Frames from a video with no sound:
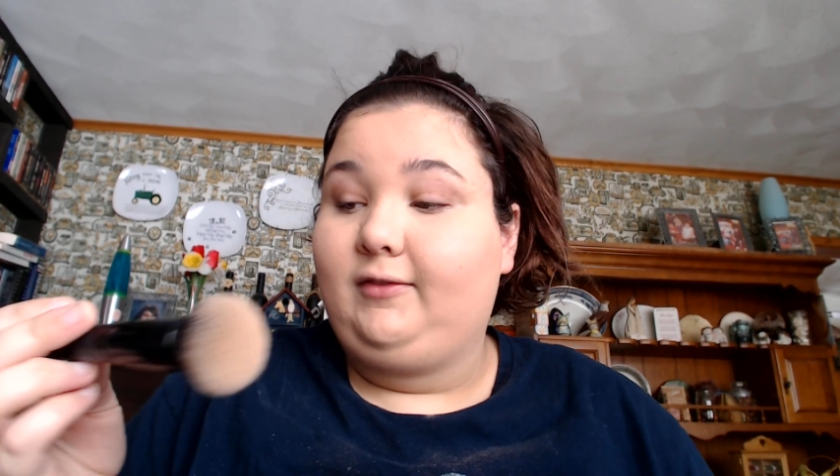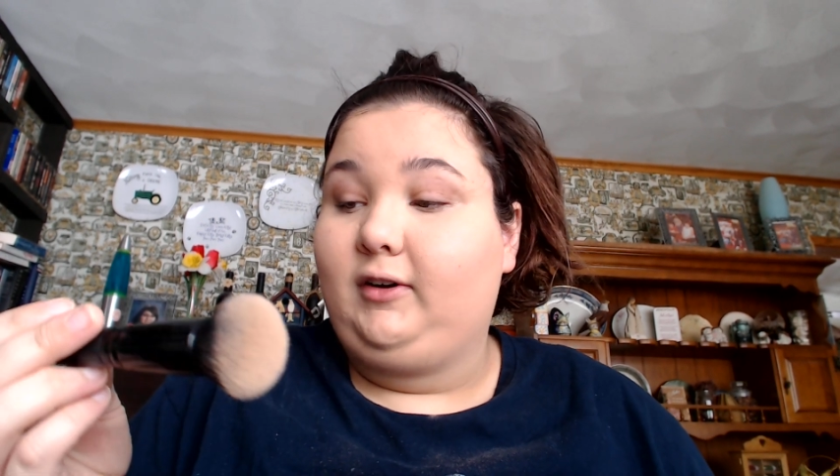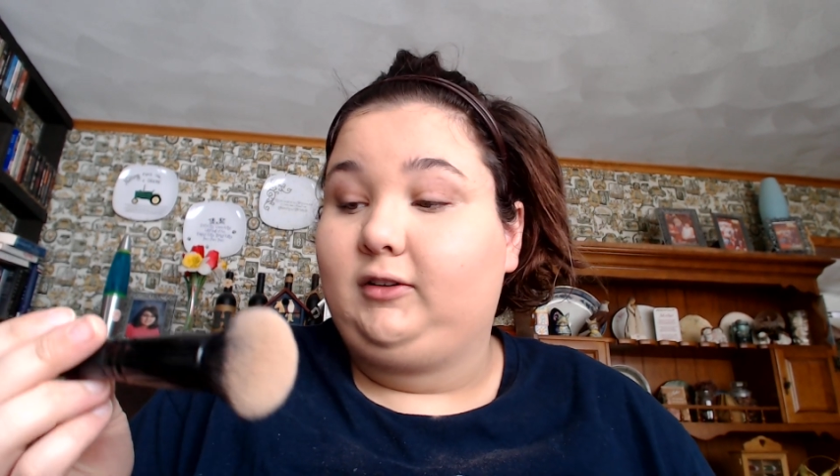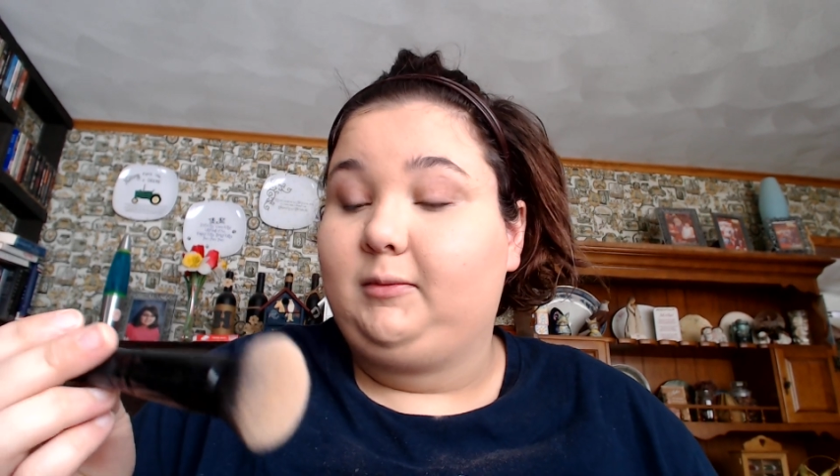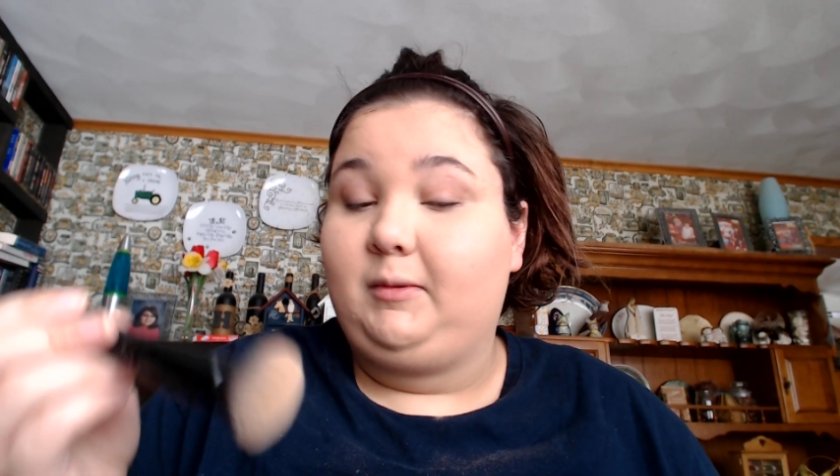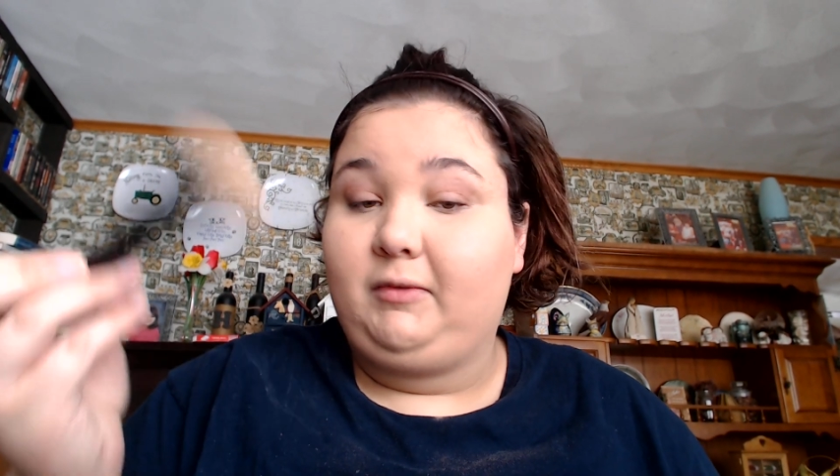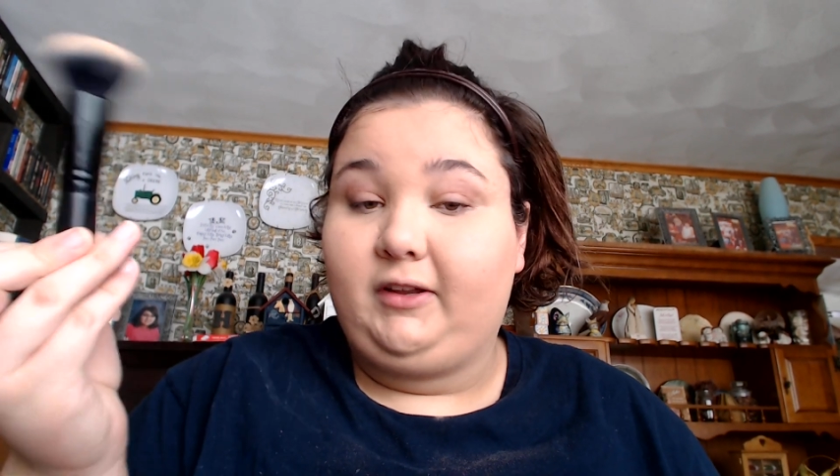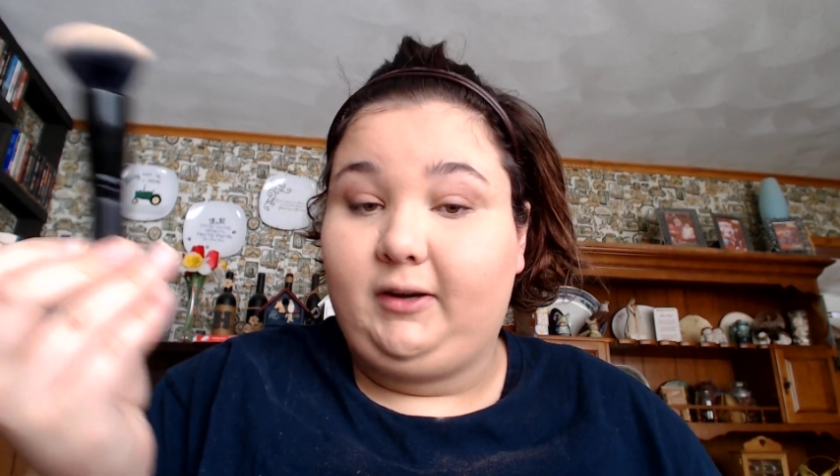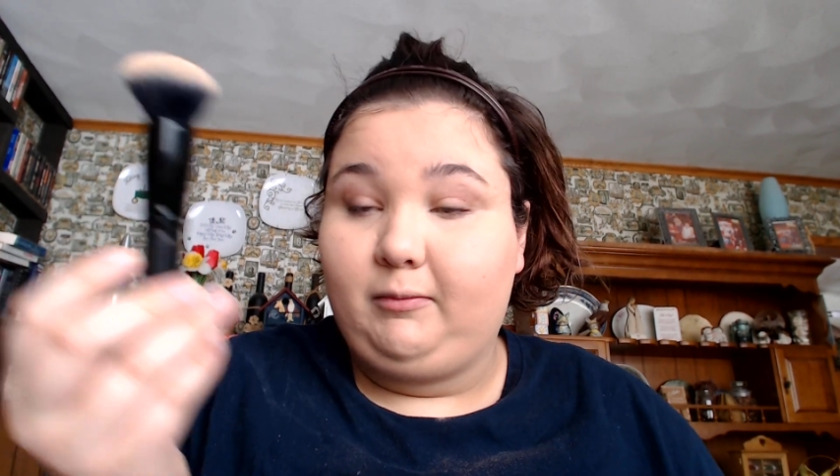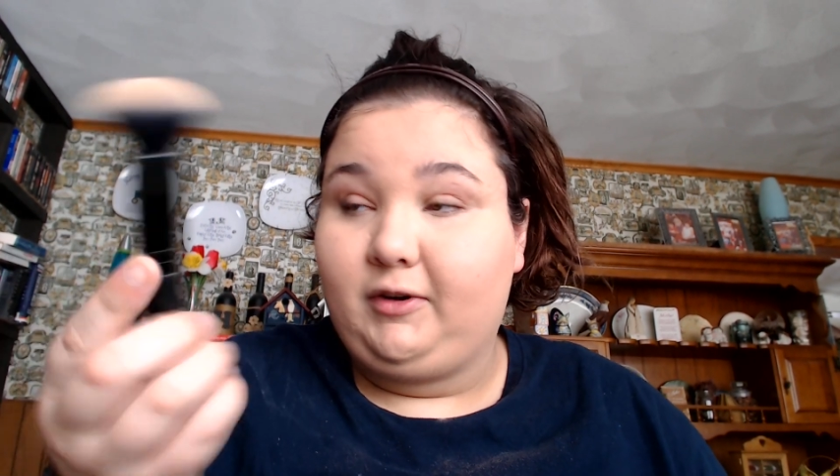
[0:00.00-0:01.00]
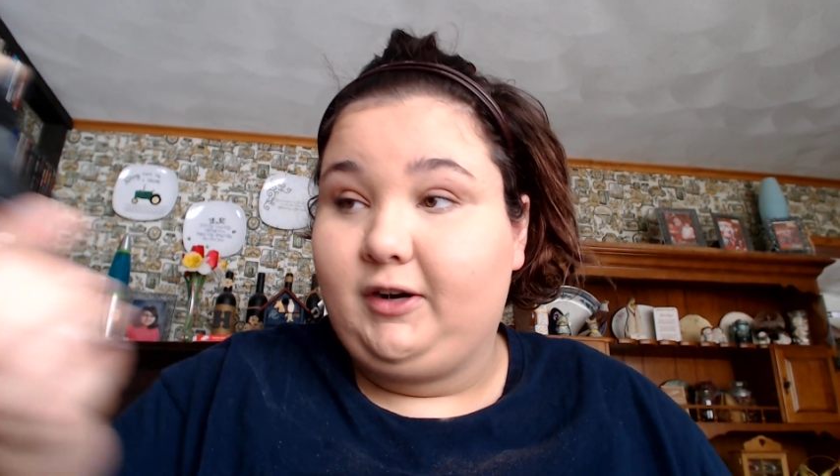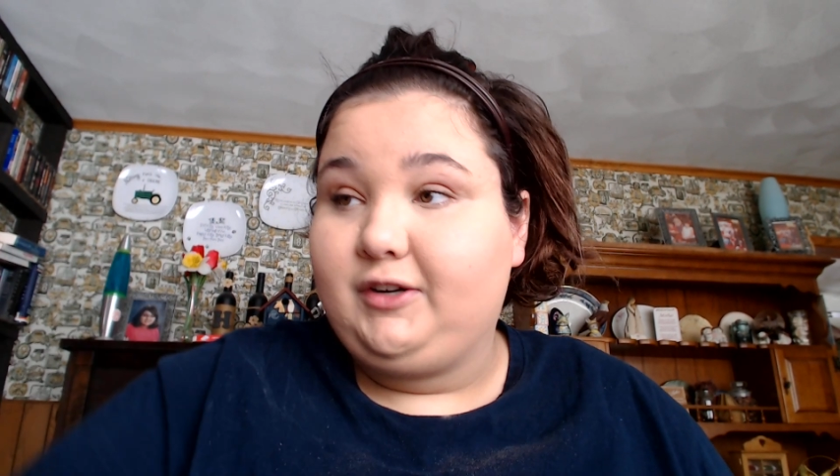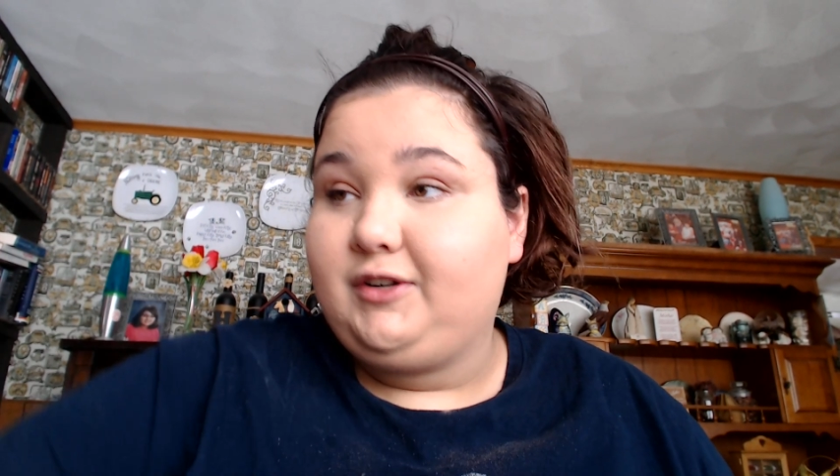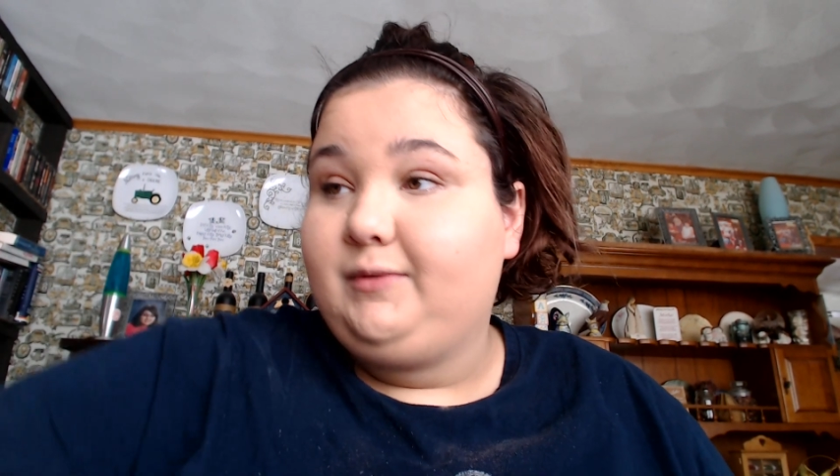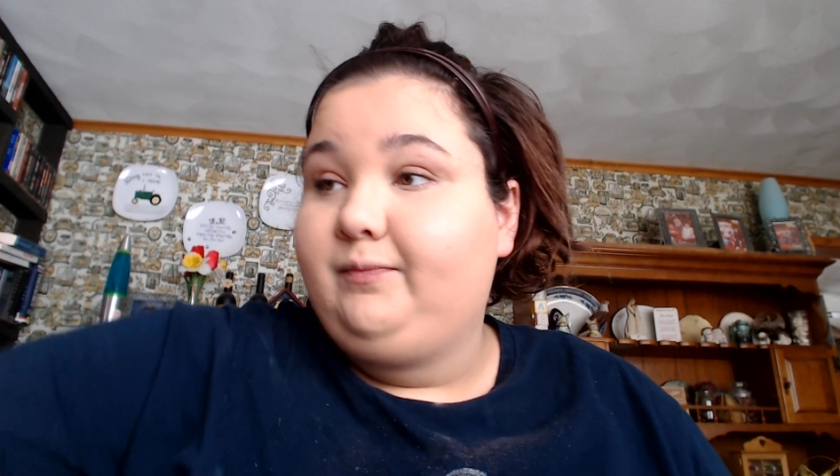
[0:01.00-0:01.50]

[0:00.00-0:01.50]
Ultimate Blending Brush.